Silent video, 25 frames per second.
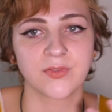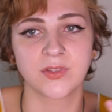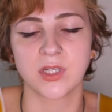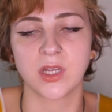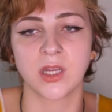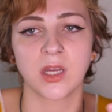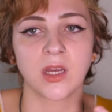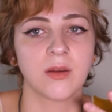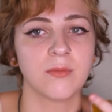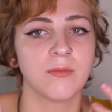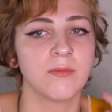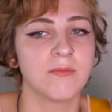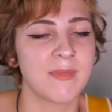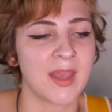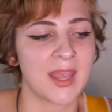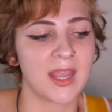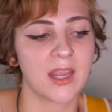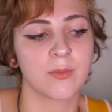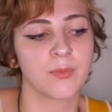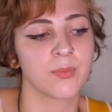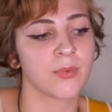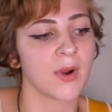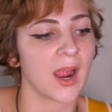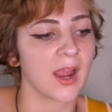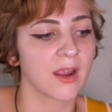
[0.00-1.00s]
to
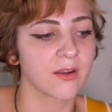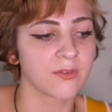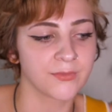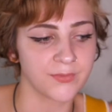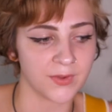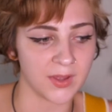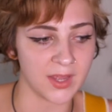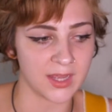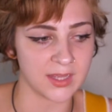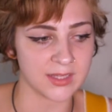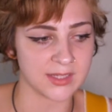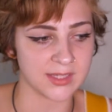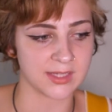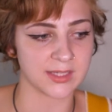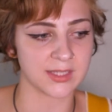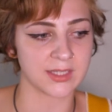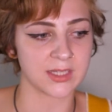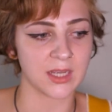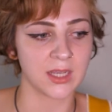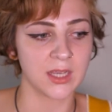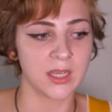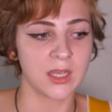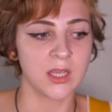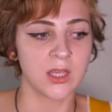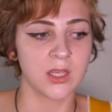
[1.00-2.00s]
make breakfast,
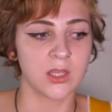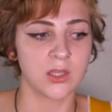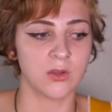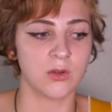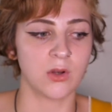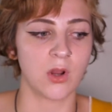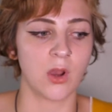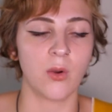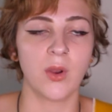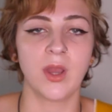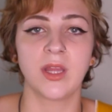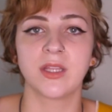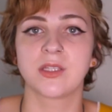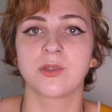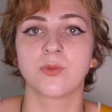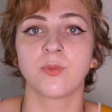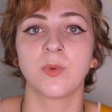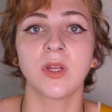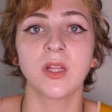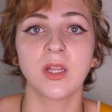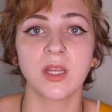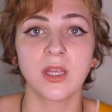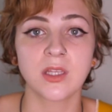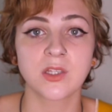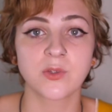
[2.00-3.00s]
it's
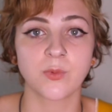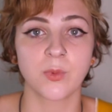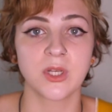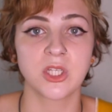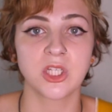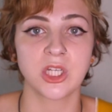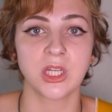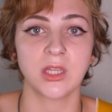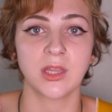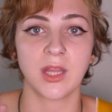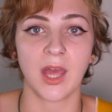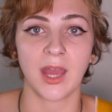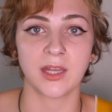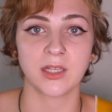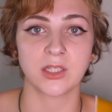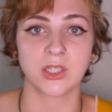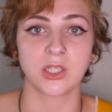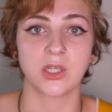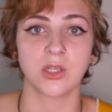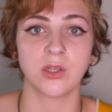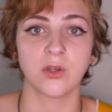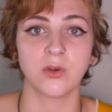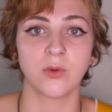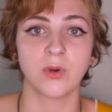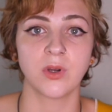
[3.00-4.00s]
really switching that
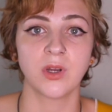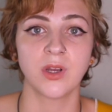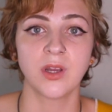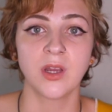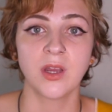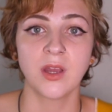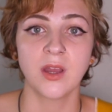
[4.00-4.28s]
to,